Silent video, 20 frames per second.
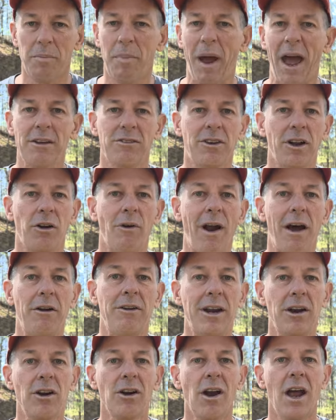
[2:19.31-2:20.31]
basket
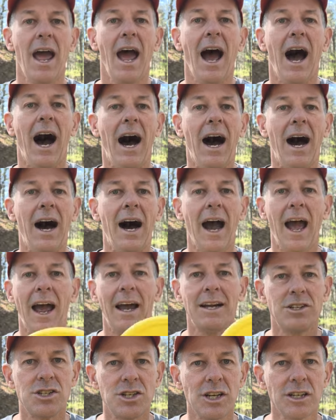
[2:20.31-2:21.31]
around here,
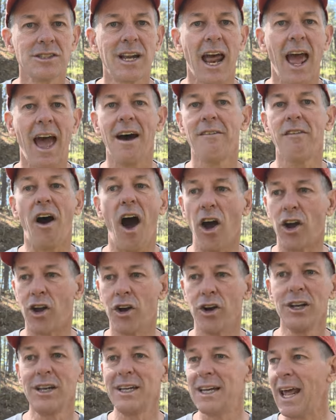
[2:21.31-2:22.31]
and just have a
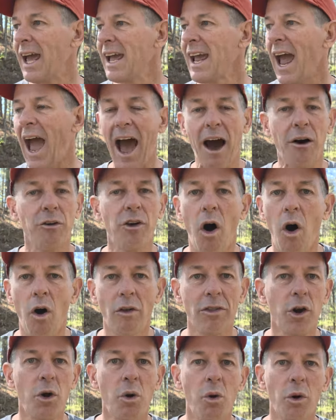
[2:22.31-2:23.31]
good day out
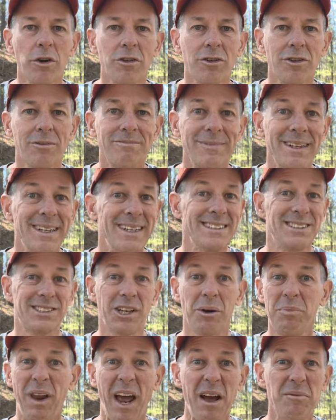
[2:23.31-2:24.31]
on the course.
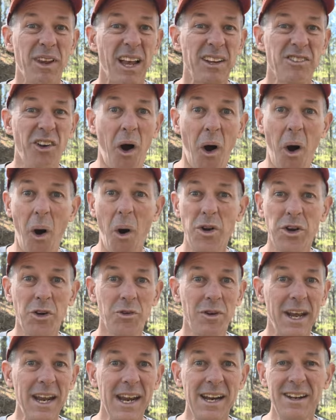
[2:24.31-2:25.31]
Sometimes that's all
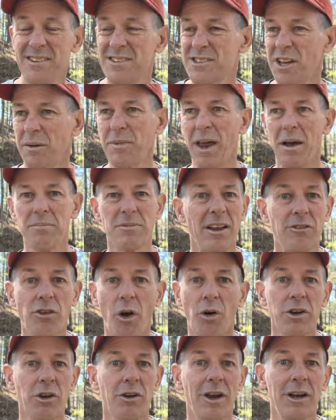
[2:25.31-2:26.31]
you need, sometimes
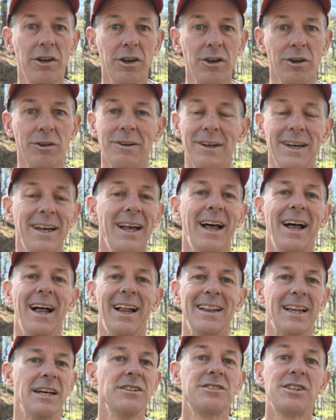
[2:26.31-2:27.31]
that's all you can do.
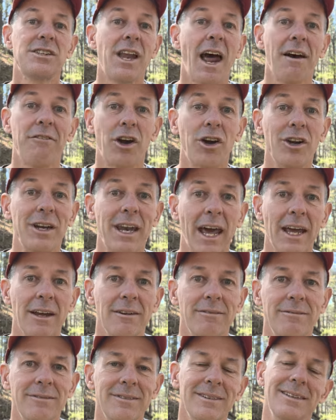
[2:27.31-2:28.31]
Let's just have a good
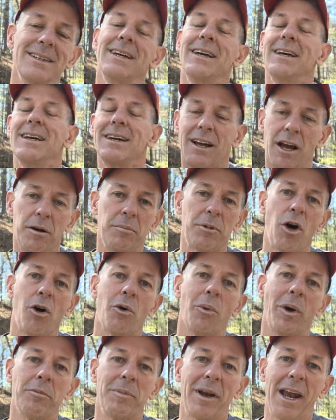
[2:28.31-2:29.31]
day. Come
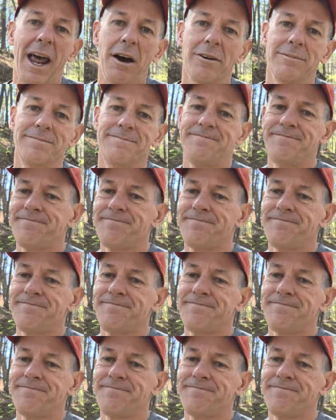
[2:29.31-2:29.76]
along with me now.